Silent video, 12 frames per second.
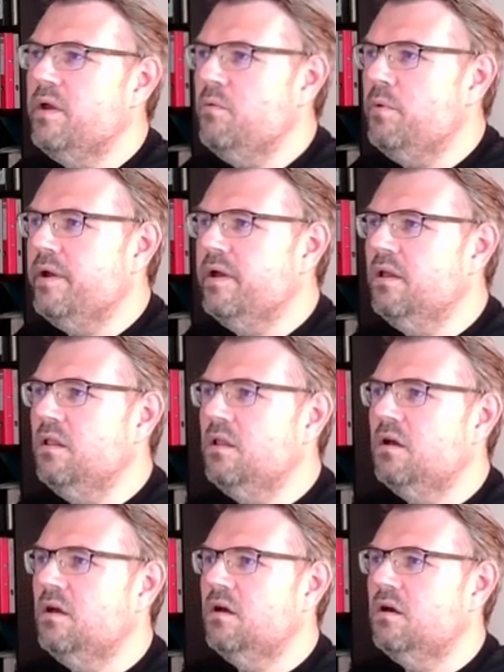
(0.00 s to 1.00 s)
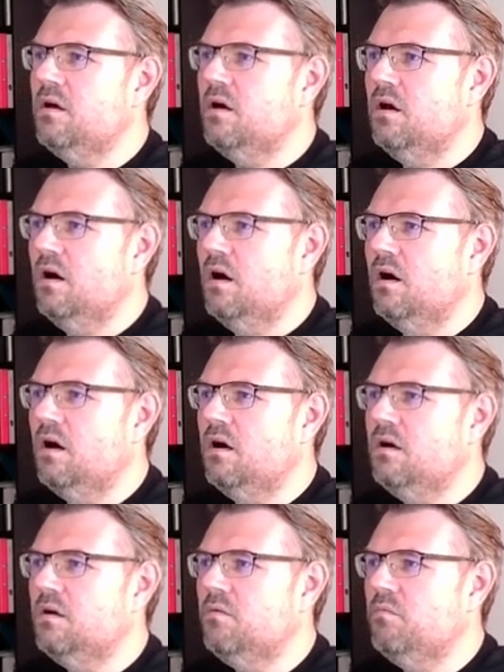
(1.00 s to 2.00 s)
will uh,
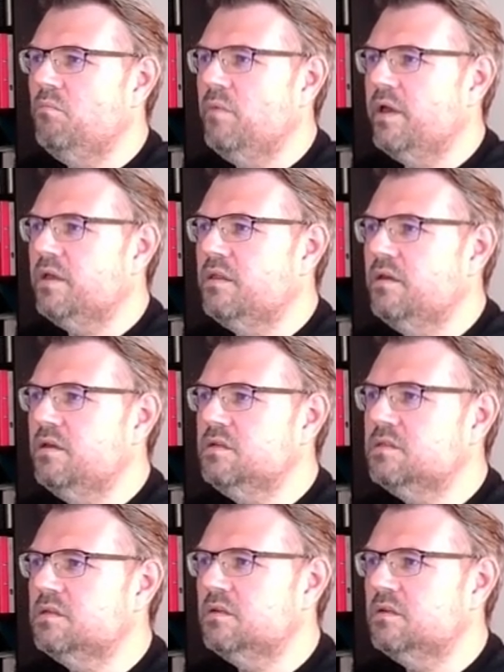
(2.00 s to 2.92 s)
make this